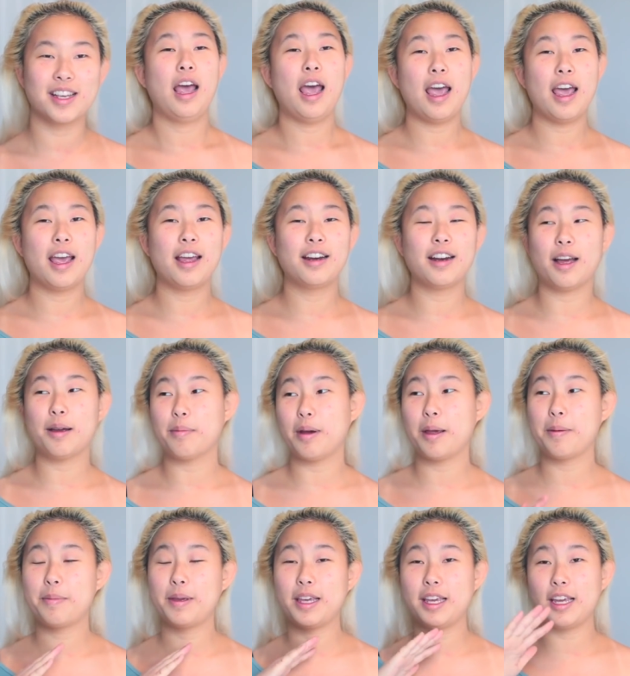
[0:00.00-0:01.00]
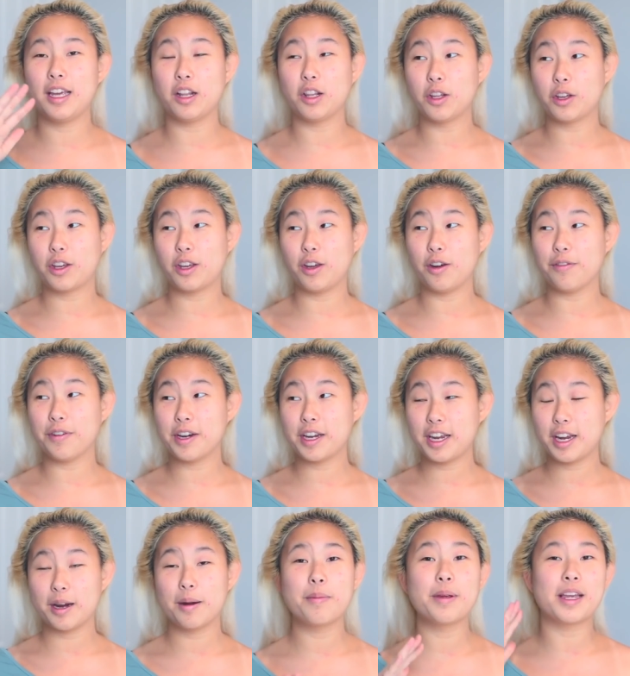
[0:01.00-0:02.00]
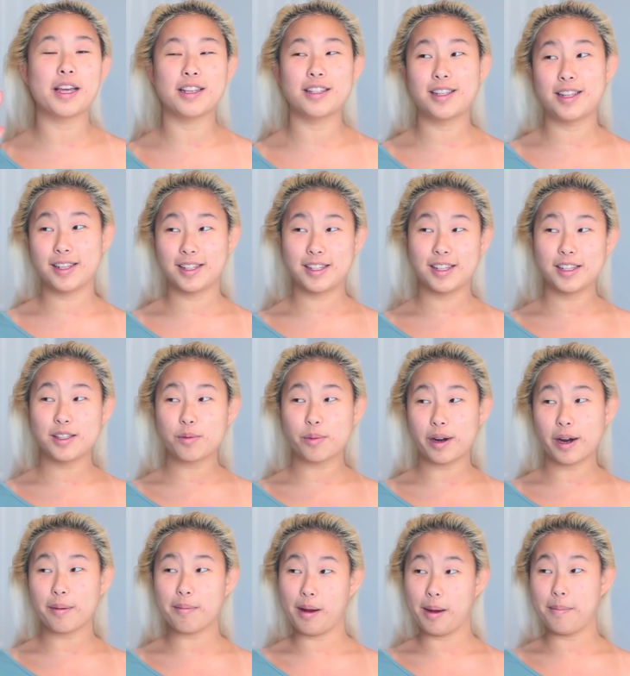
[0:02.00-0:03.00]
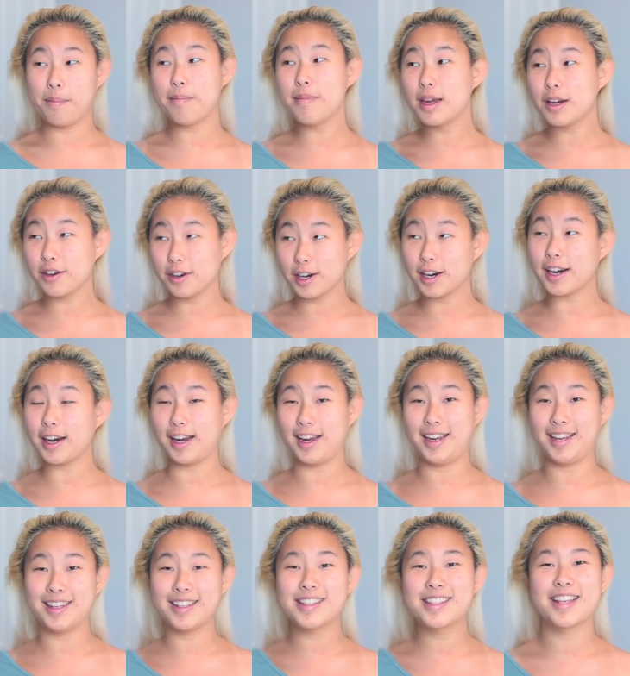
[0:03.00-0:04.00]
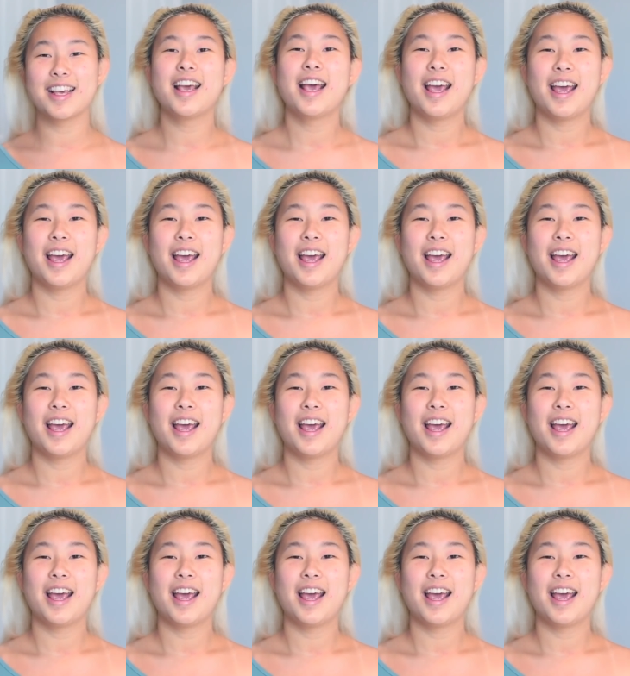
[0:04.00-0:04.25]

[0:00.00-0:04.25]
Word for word: and I might be looking over here because this is where my mirror is